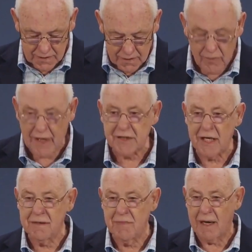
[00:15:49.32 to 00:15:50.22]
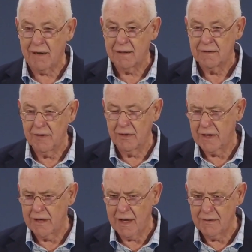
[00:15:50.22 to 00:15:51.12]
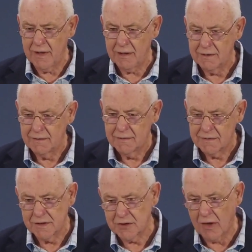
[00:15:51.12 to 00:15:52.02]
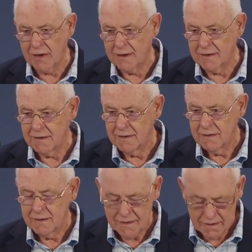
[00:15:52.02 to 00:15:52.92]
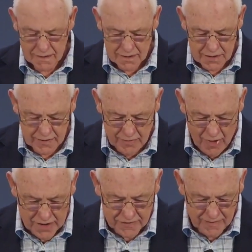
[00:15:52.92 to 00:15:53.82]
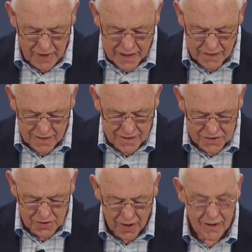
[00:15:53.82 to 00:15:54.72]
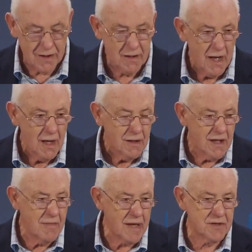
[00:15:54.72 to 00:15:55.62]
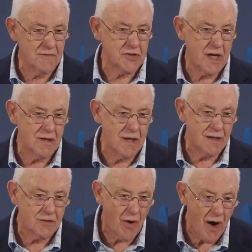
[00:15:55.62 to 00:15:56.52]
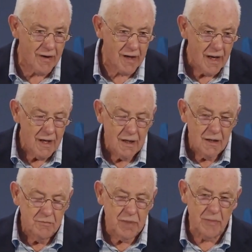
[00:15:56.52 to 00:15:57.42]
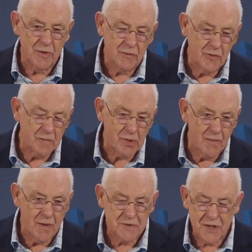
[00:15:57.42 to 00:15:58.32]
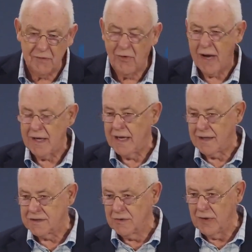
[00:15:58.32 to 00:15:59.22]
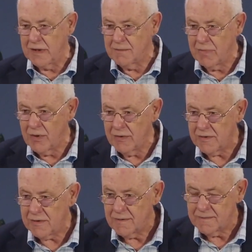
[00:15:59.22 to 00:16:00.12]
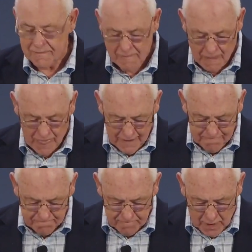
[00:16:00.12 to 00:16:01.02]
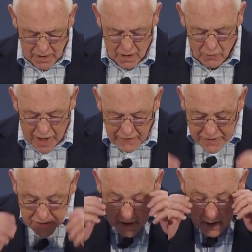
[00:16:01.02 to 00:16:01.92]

Well, where's Edinburgh? We all know, don't we? It's in Scotland. So he writes from London to Scotland. They must have sent an inquiry. People with problems did write letters to William Booth. You know, one of his